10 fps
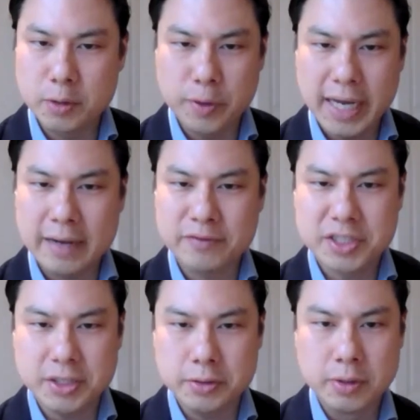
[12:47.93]
We have
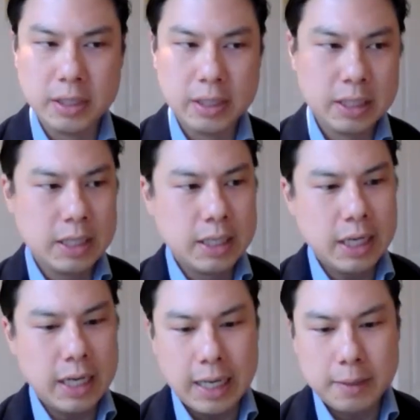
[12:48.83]
to,
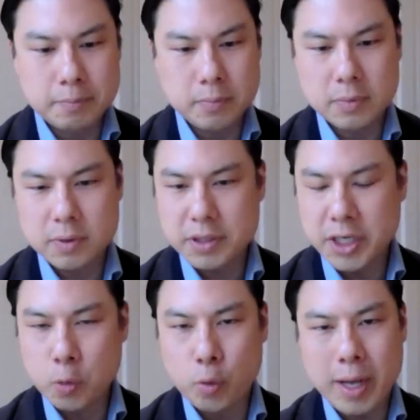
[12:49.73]

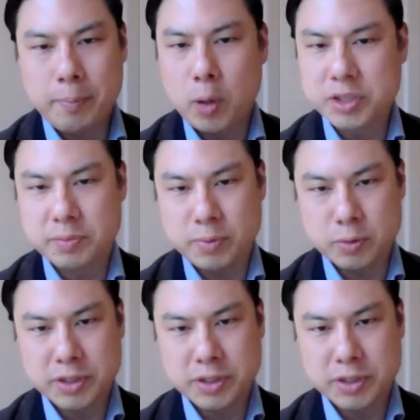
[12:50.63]
where possible.